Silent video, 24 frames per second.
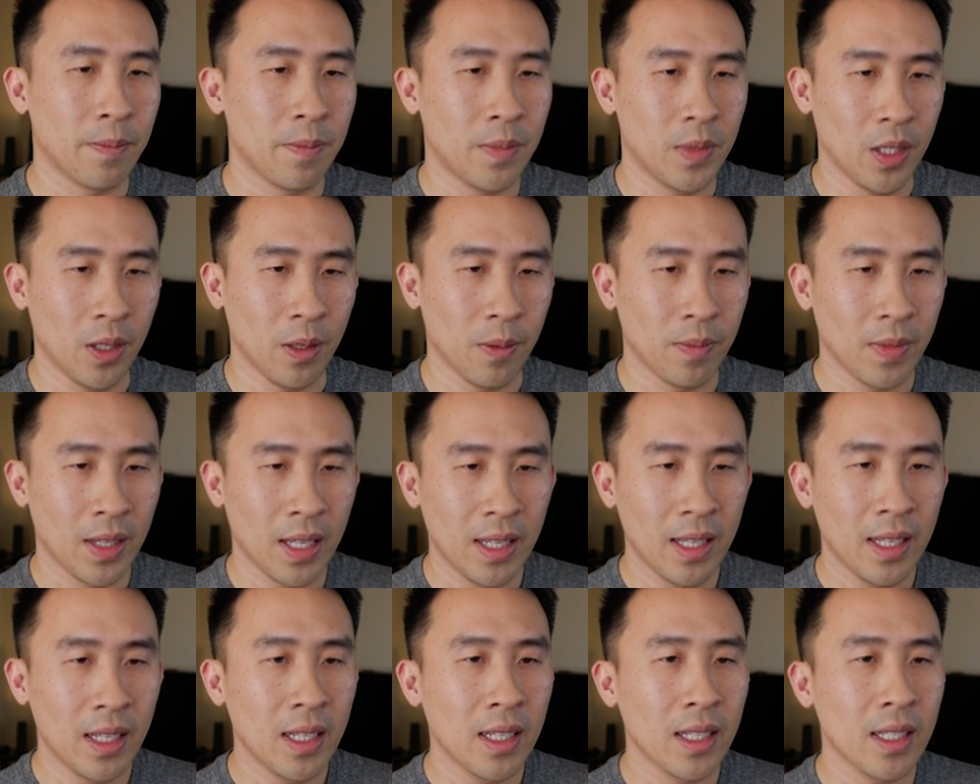So
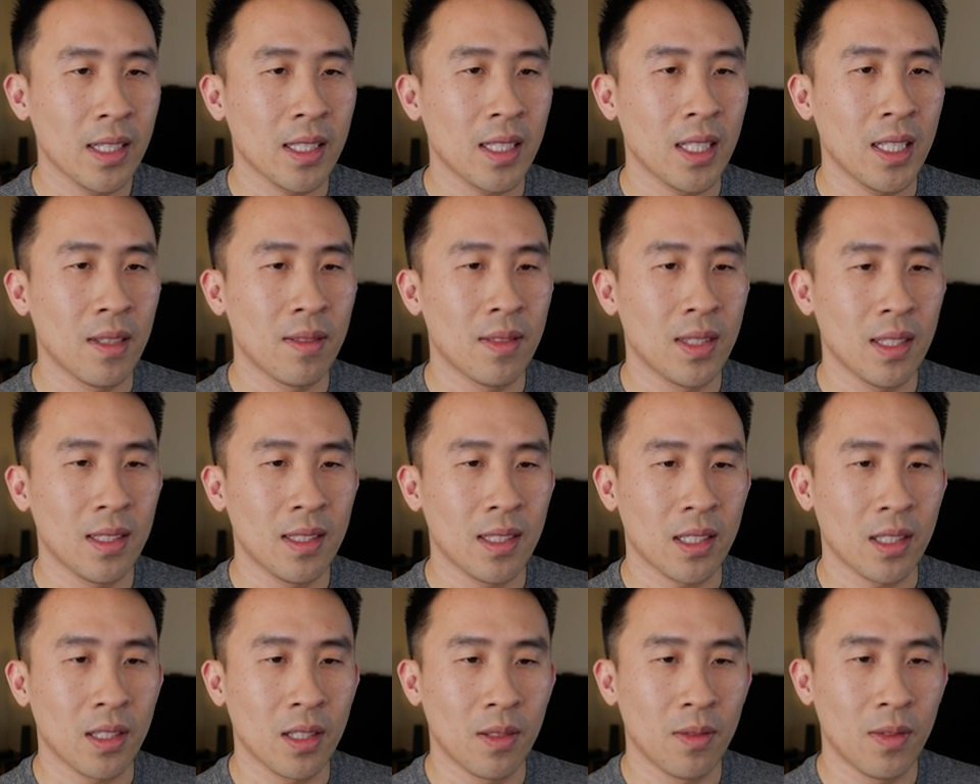gives us
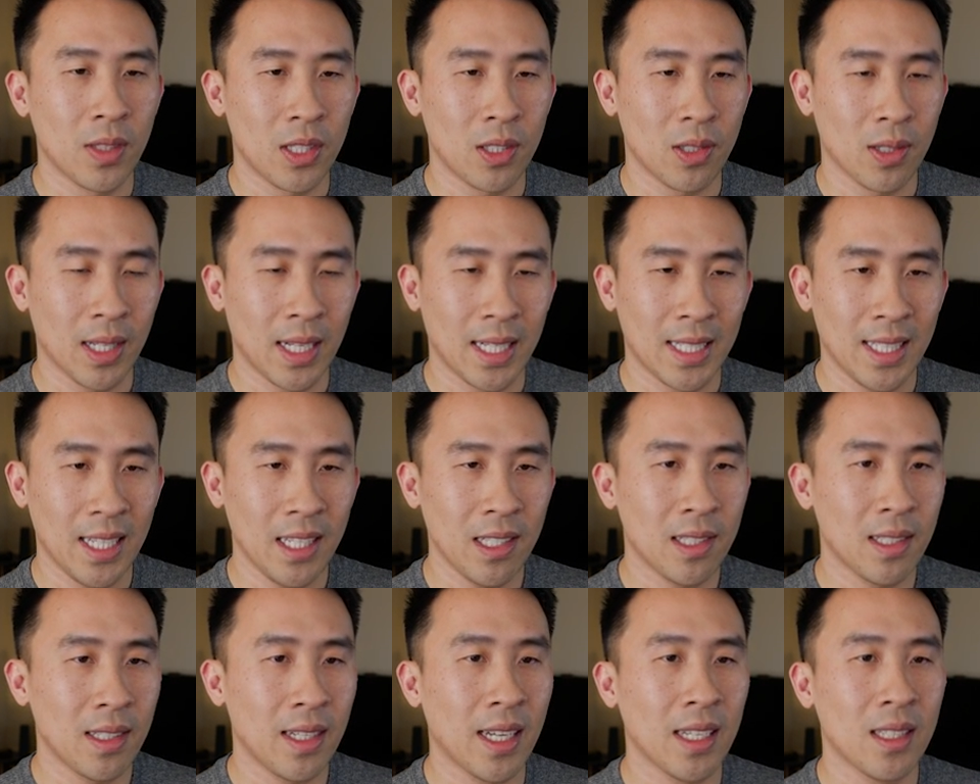a good
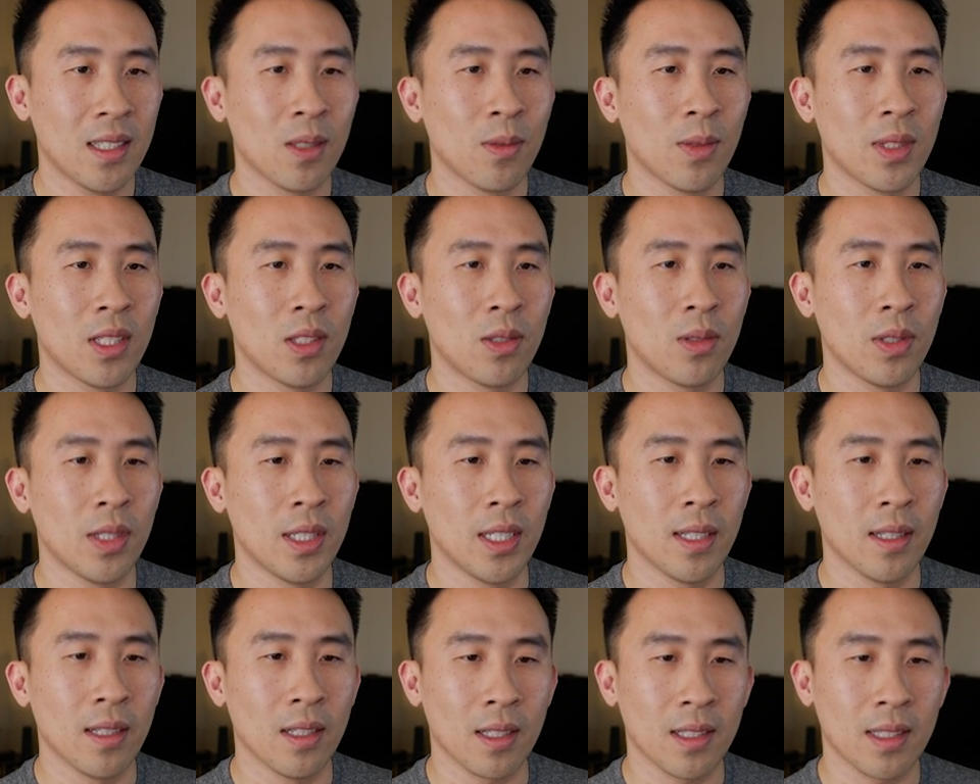visualization as to what the
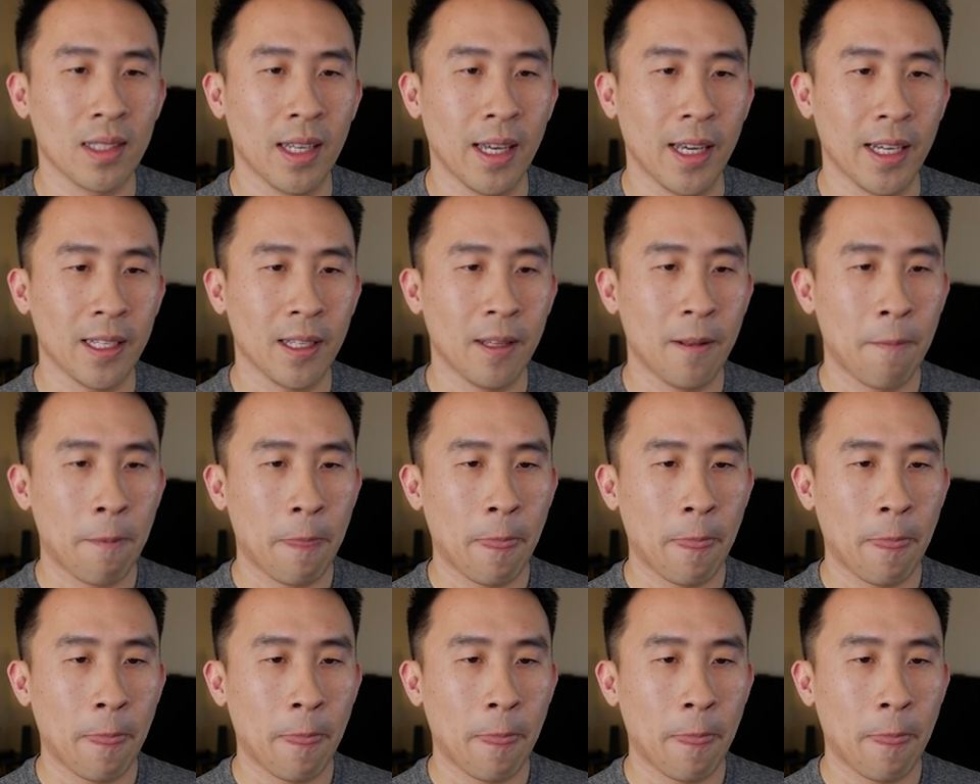tree looks like.